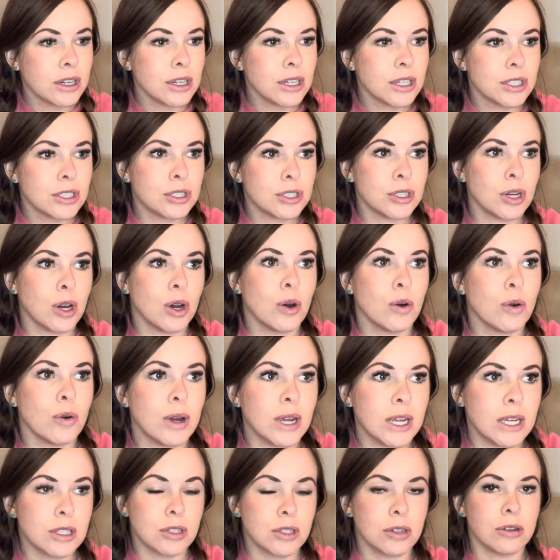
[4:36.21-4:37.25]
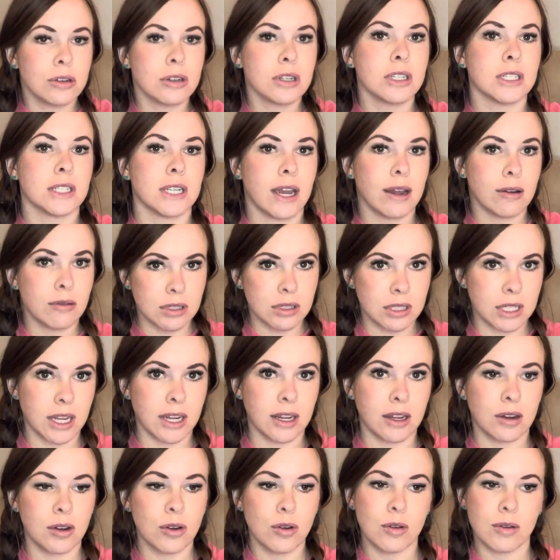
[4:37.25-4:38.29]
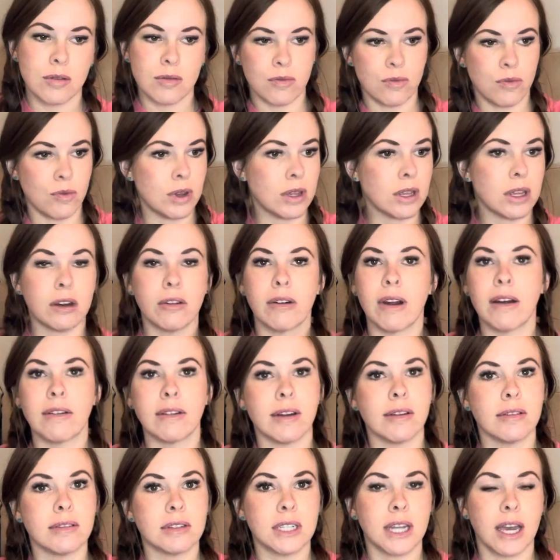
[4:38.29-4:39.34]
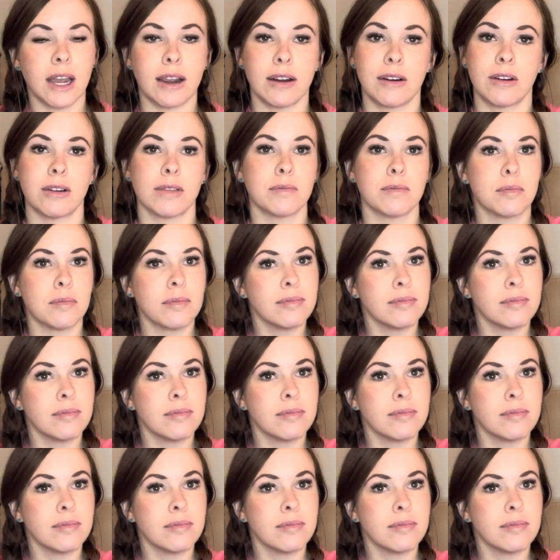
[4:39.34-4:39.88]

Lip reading: so as long as I was like wheeling around outside or